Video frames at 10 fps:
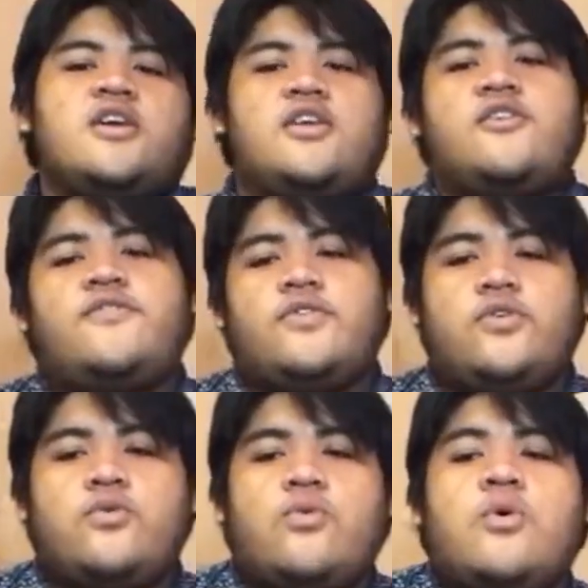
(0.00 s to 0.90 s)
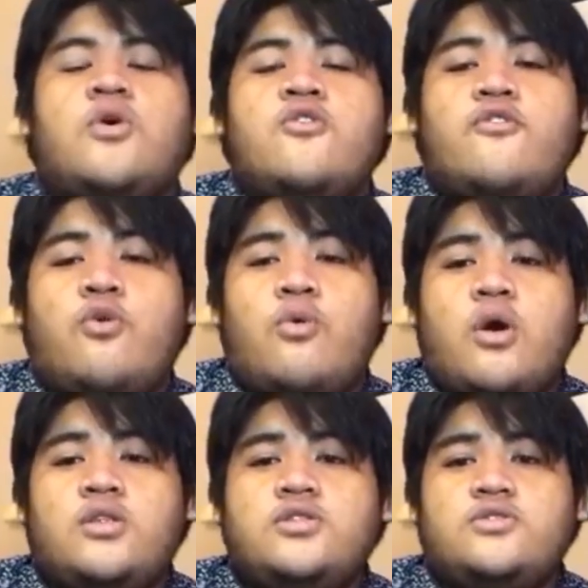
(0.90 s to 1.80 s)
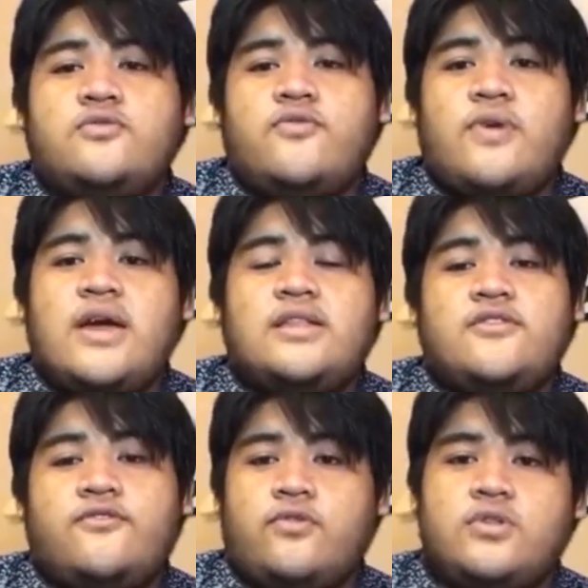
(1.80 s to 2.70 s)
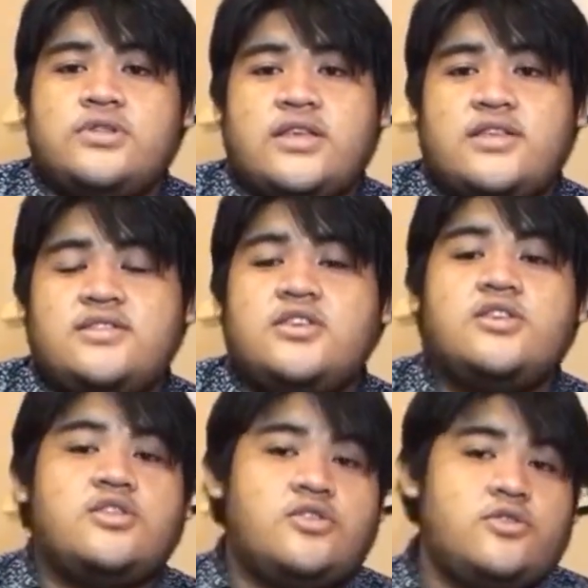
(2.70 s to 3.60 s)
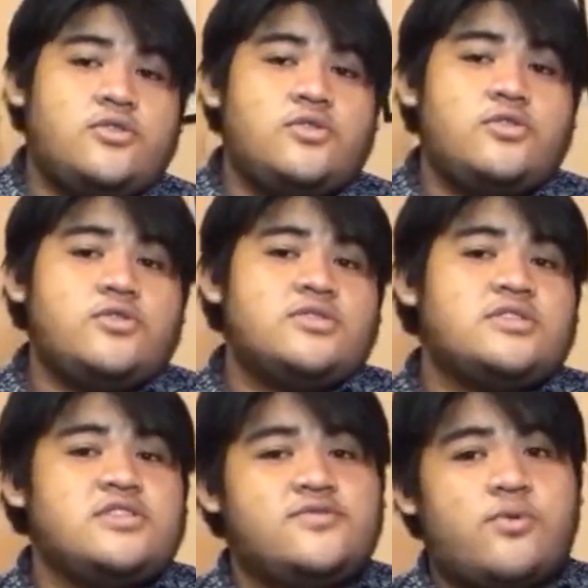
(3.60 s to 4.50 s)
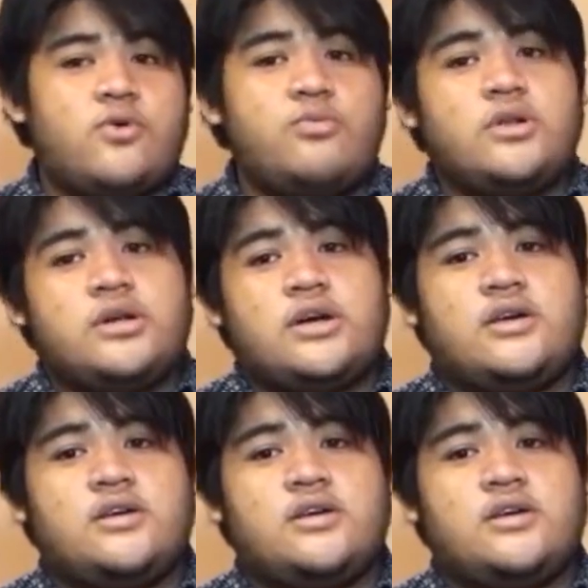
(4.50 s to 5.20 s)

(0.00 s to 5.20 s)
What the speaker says: if you want to find the voltage, you use this formula.